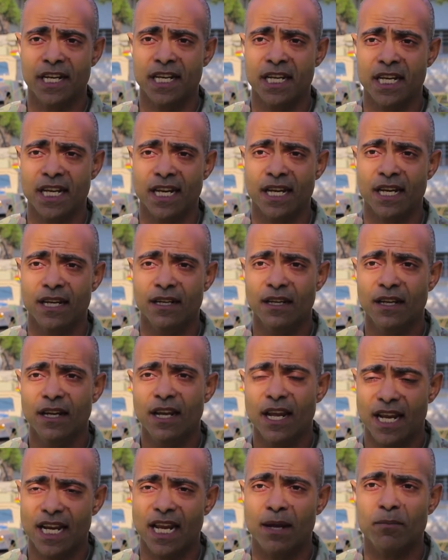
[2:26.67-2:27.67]
to need
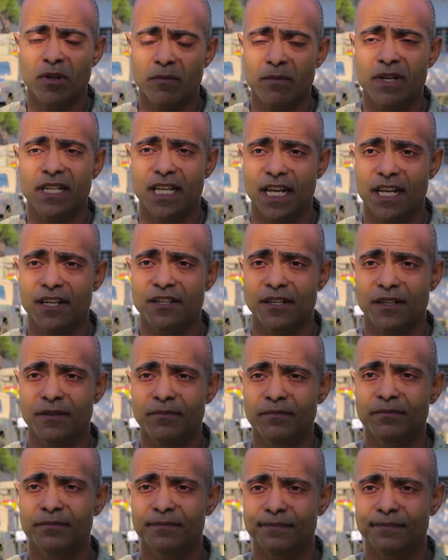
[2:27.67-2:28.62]
and implementation.